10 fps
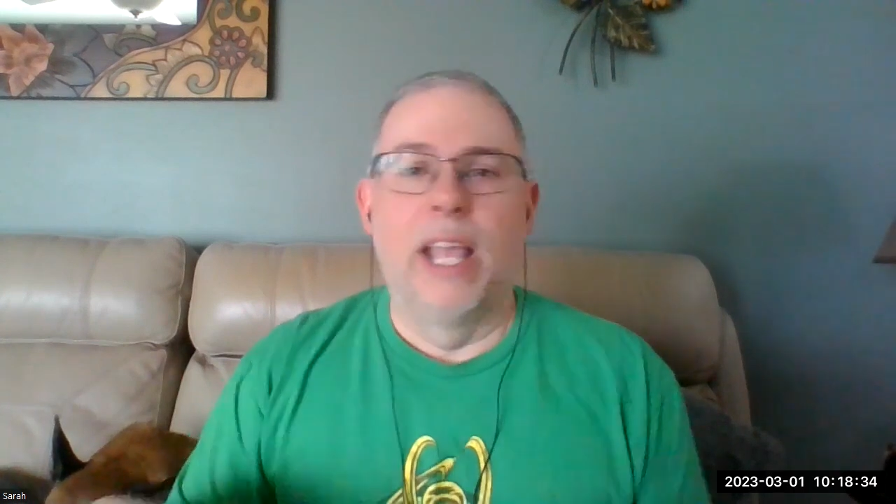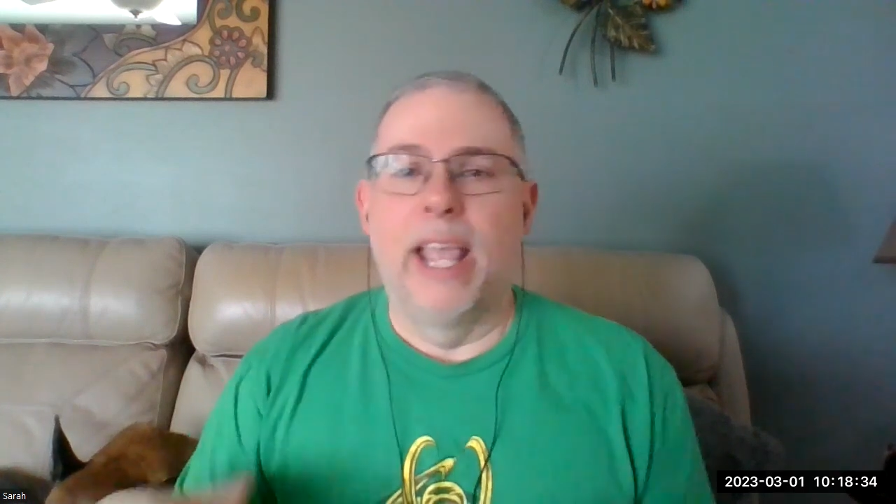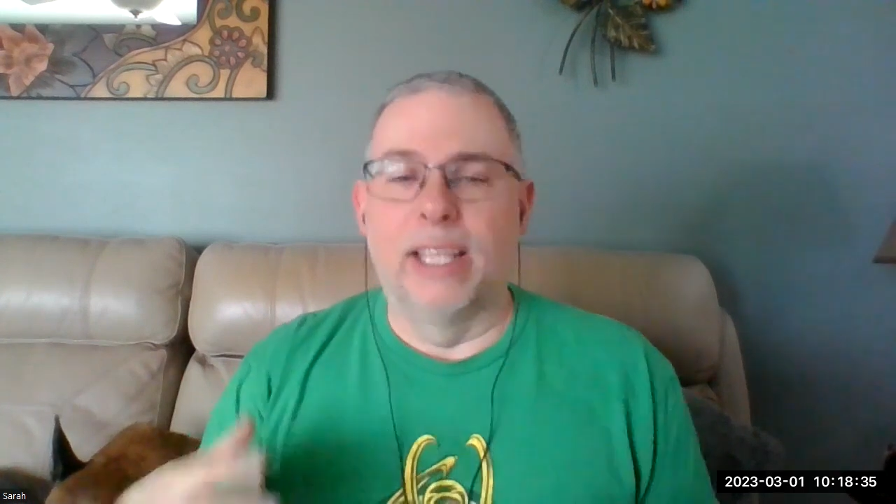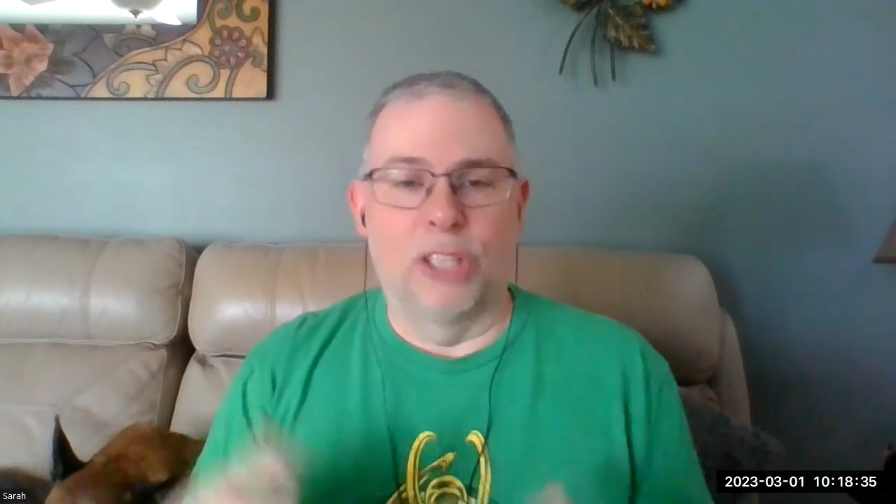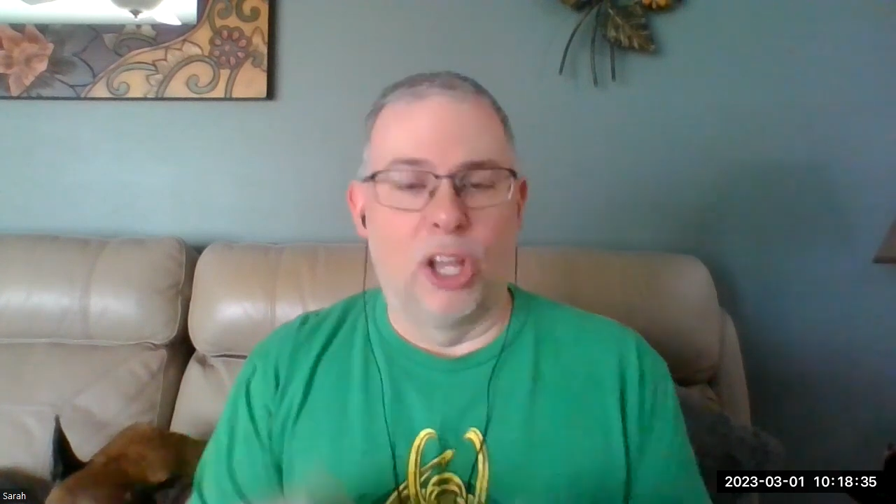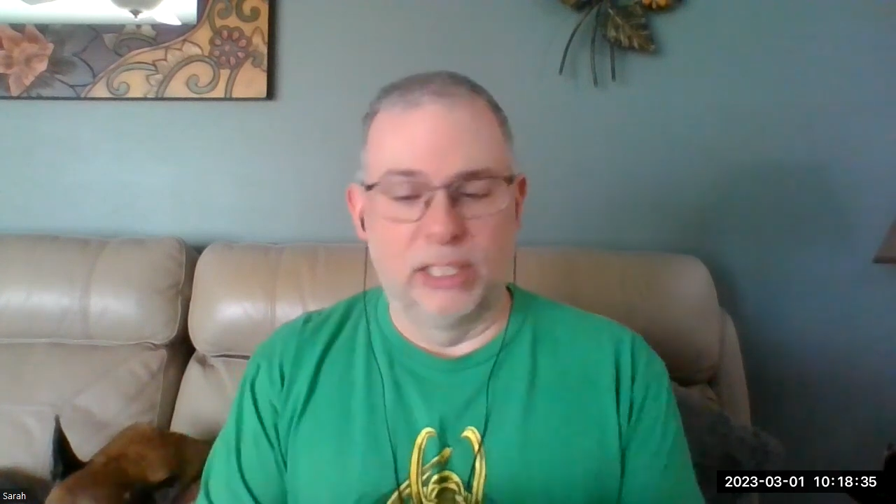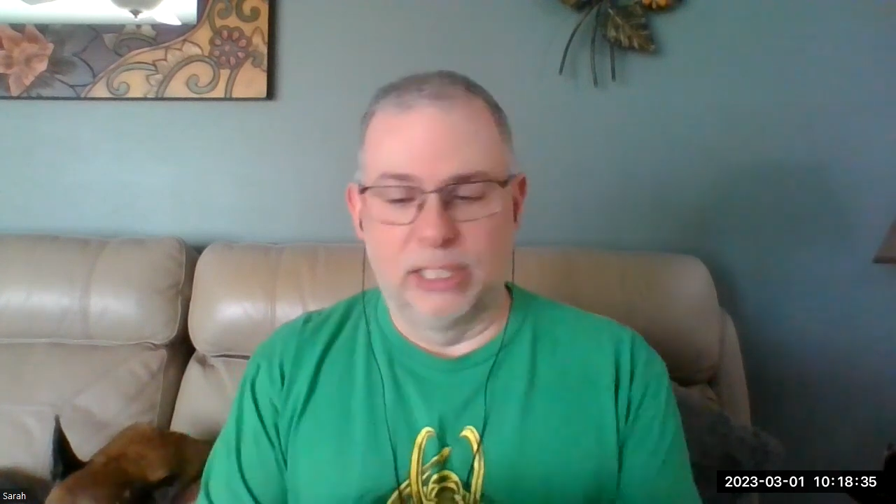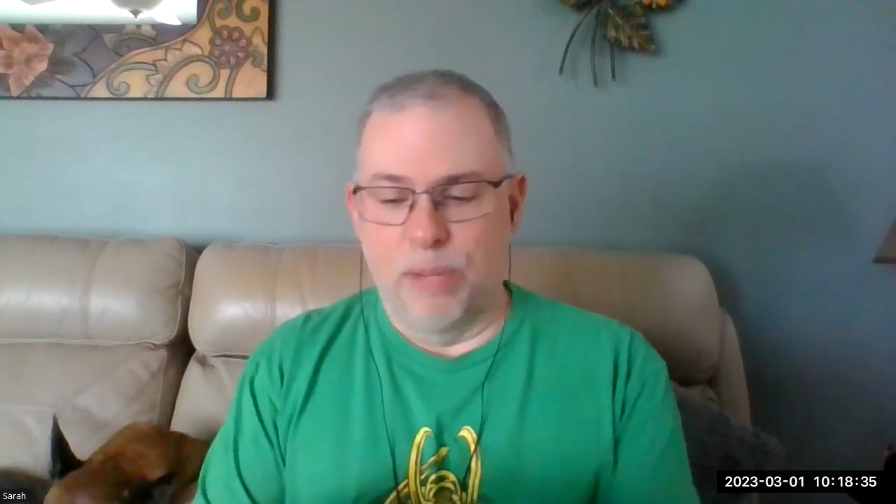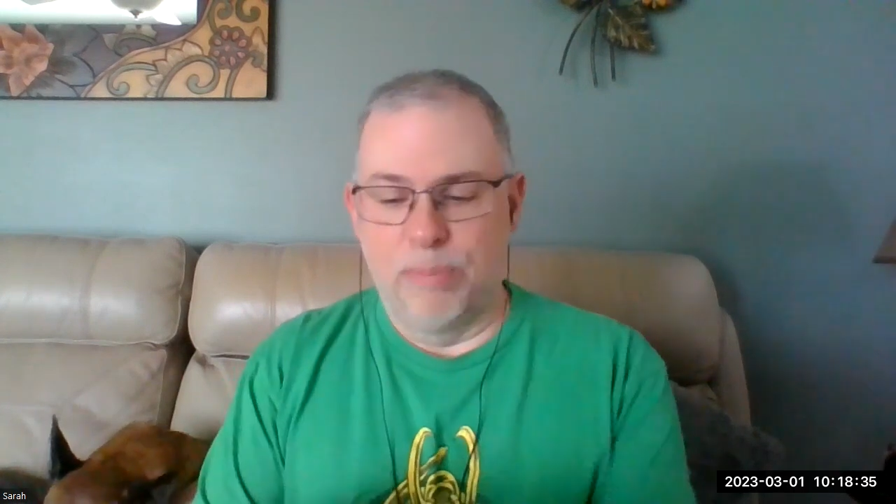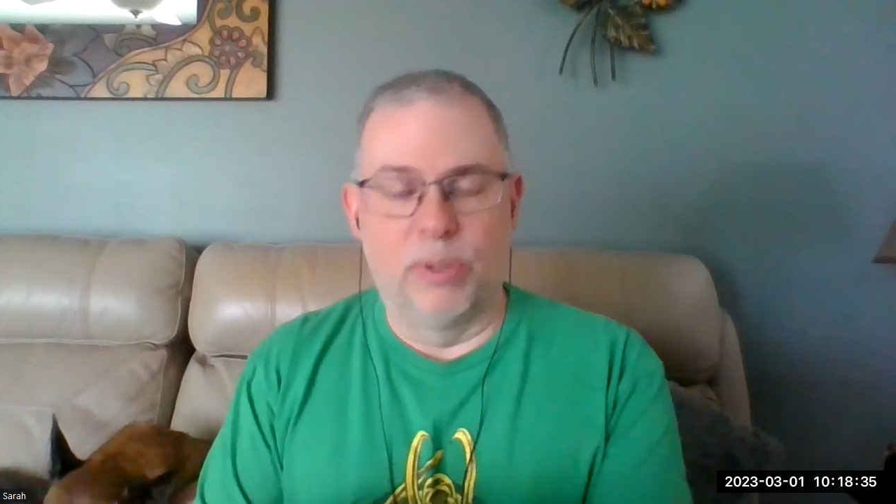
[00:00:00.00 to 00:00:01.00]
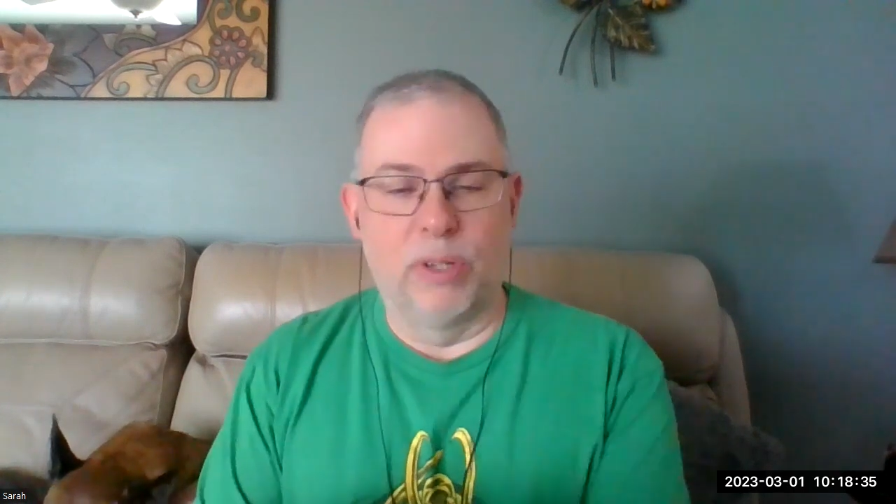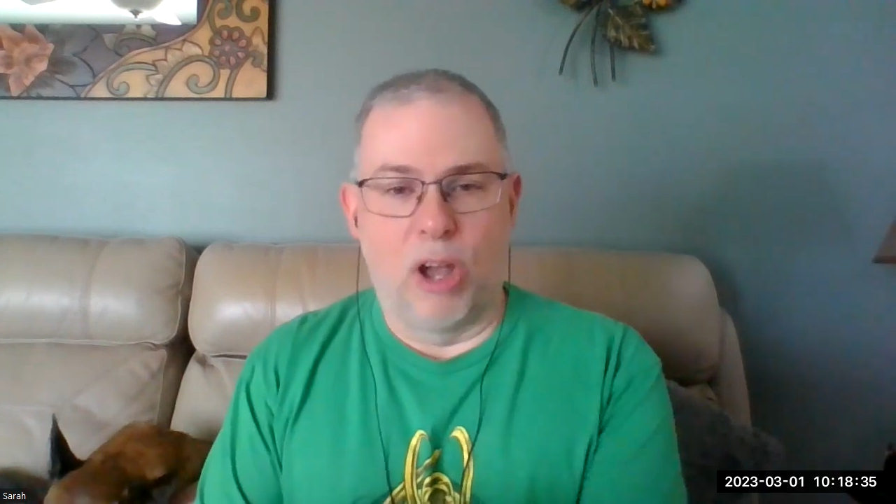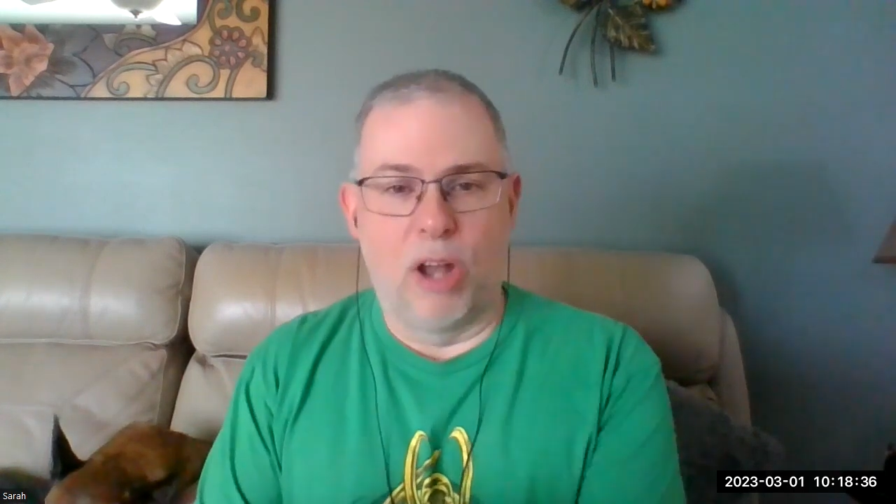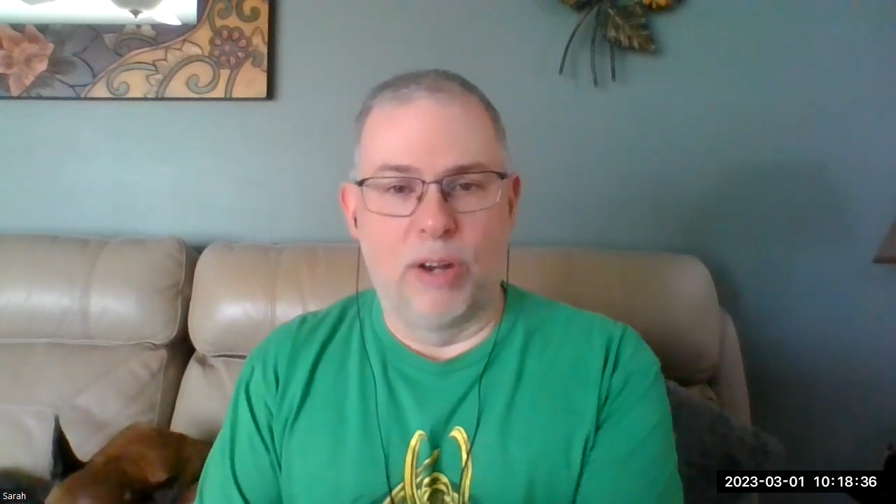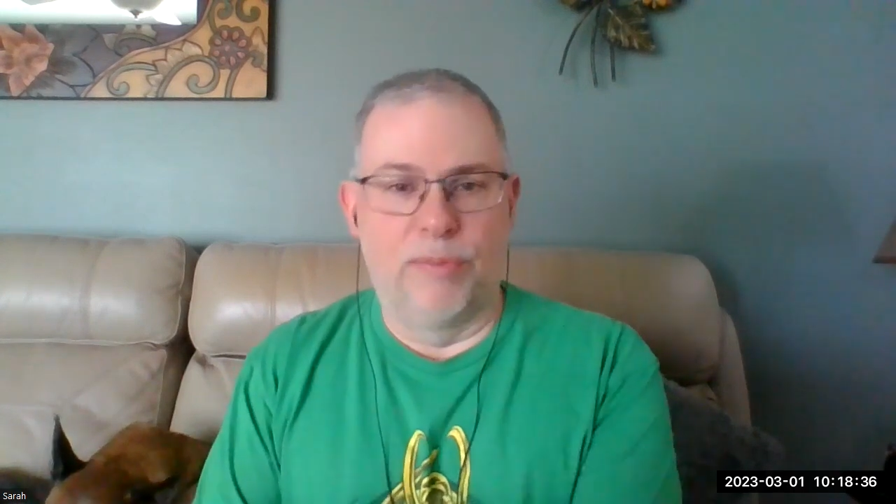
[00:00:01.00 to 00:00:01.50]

As long as they put on a